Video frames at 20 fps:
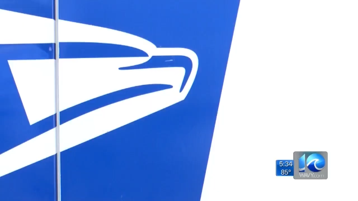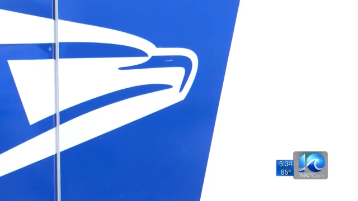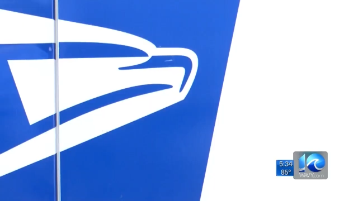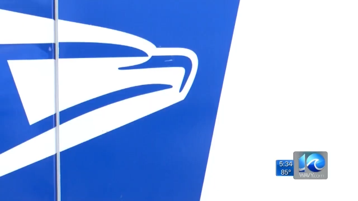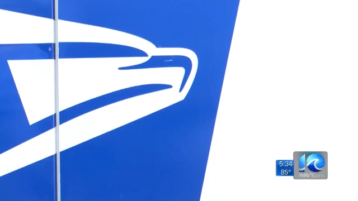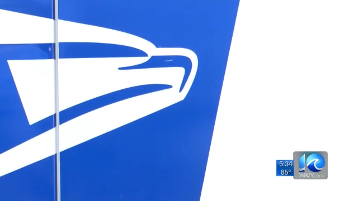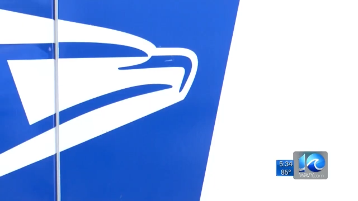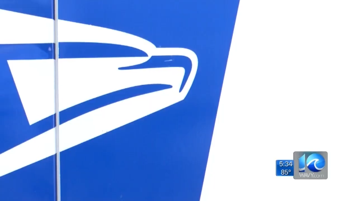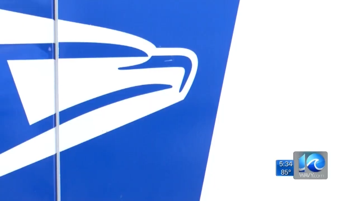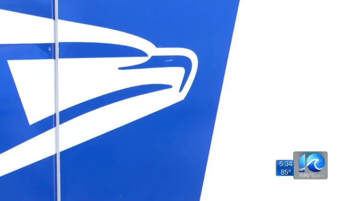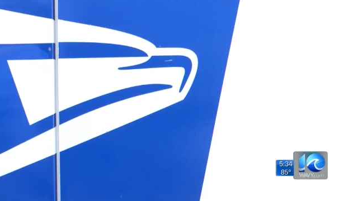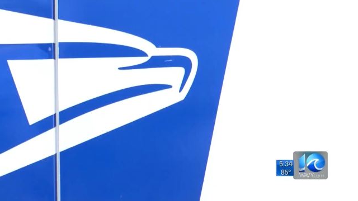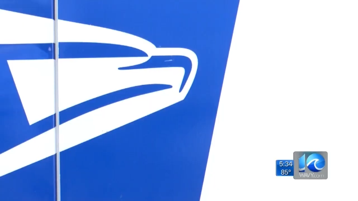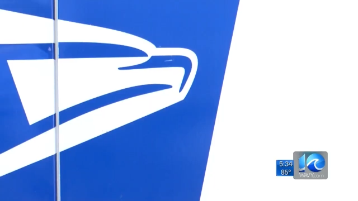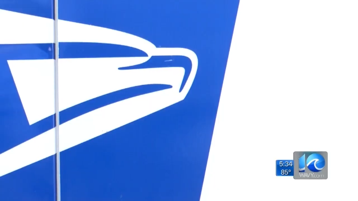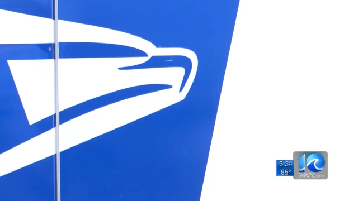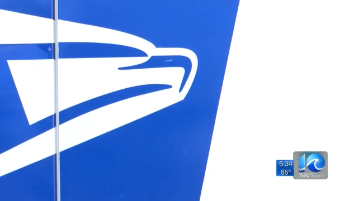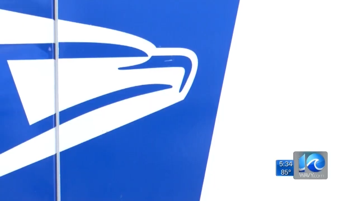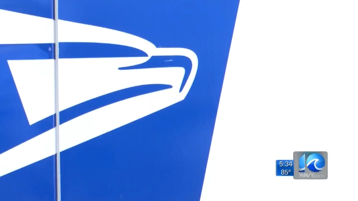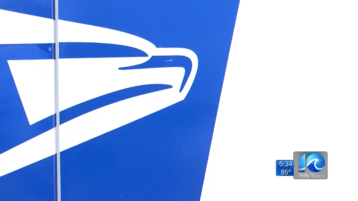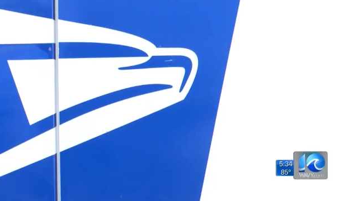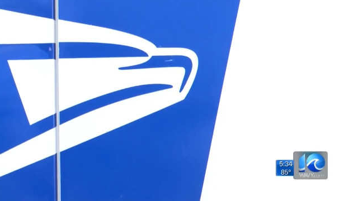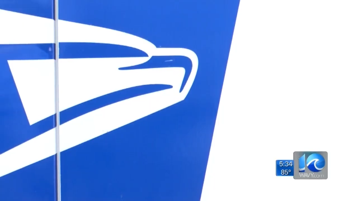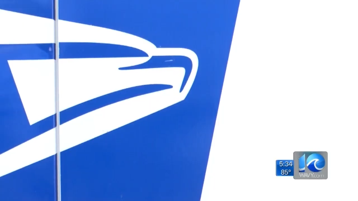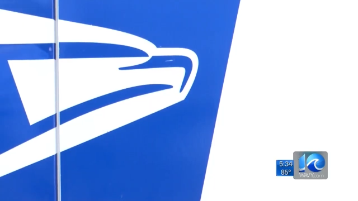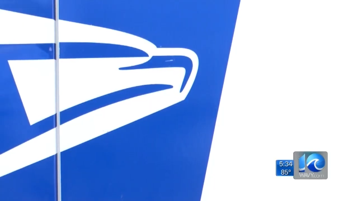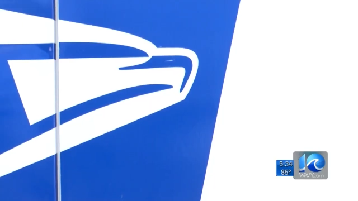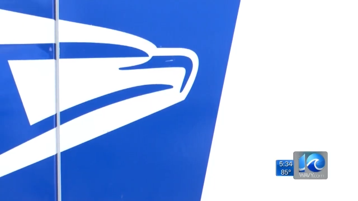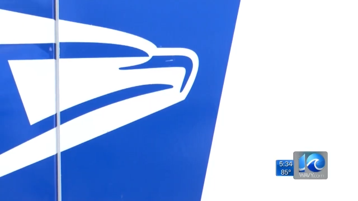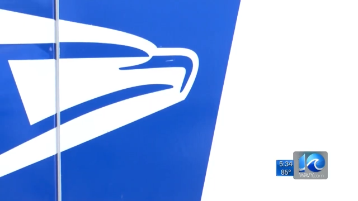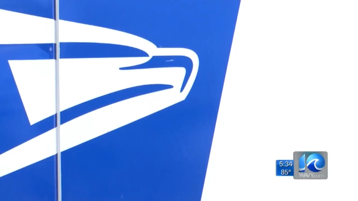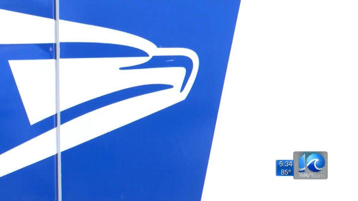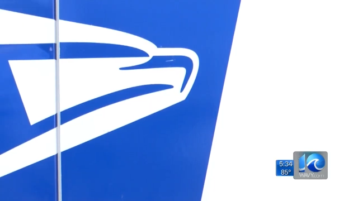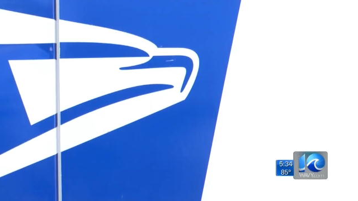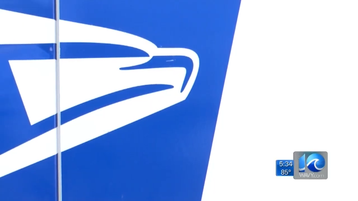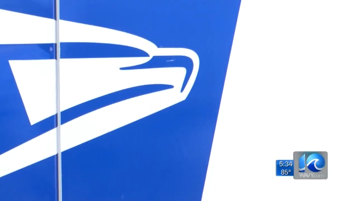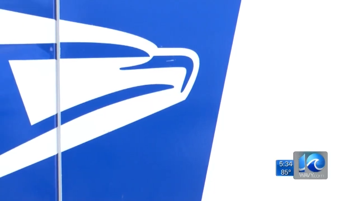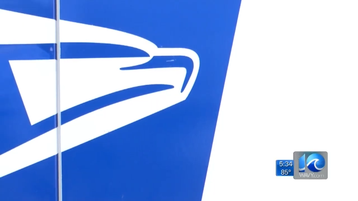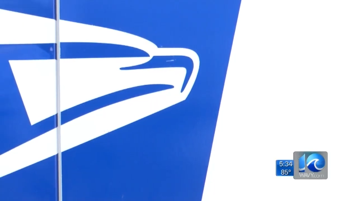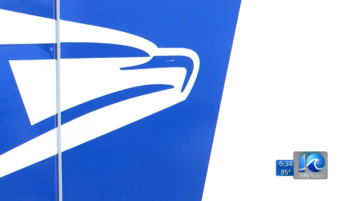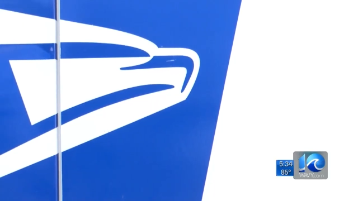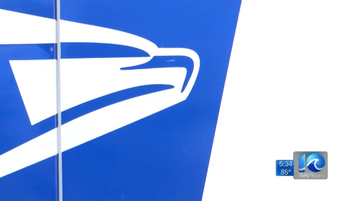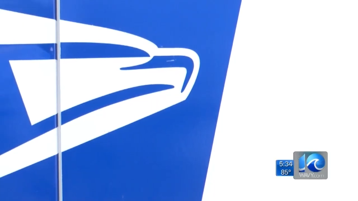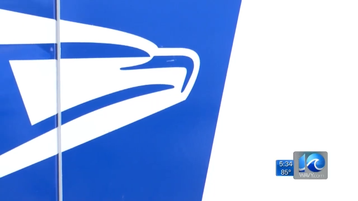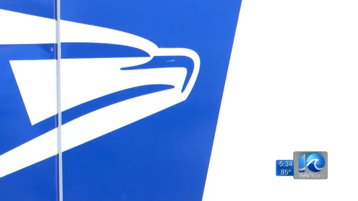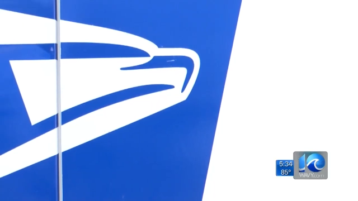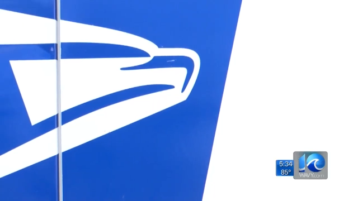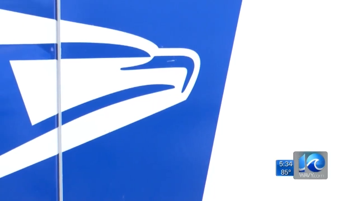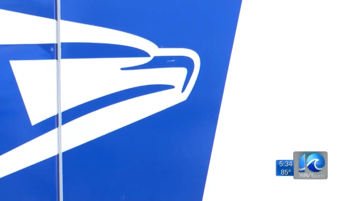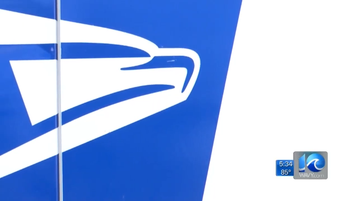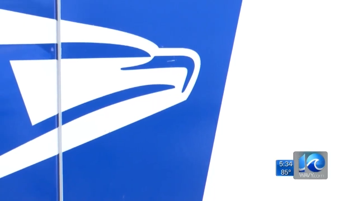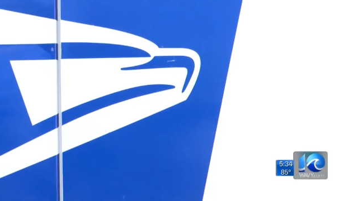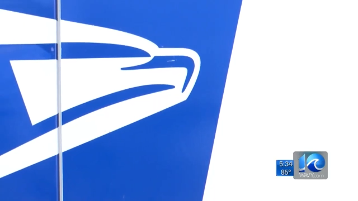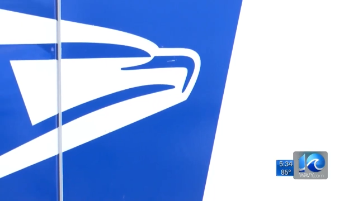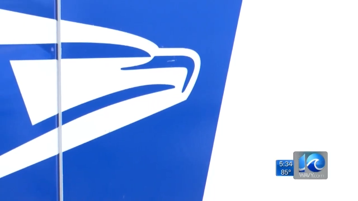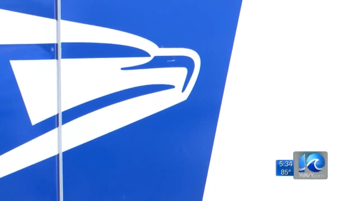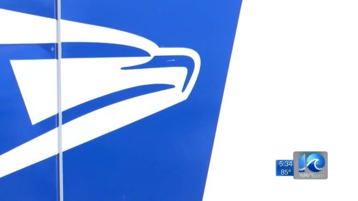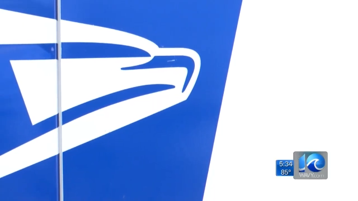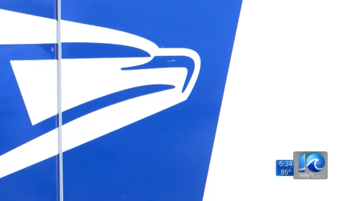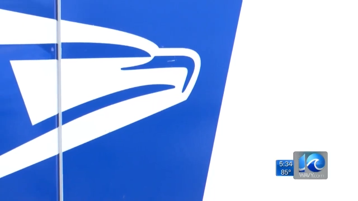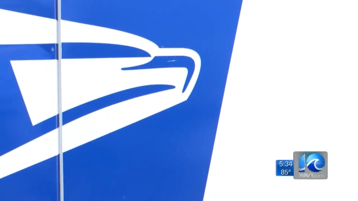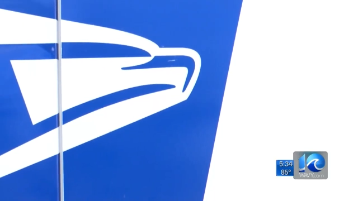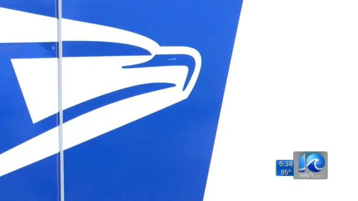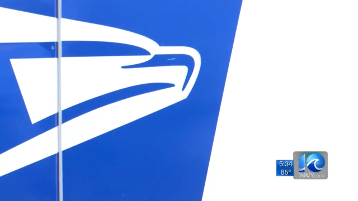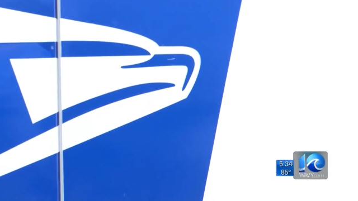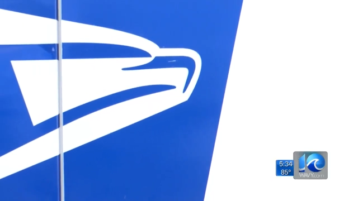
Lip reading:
Nobody's mouth can be seen.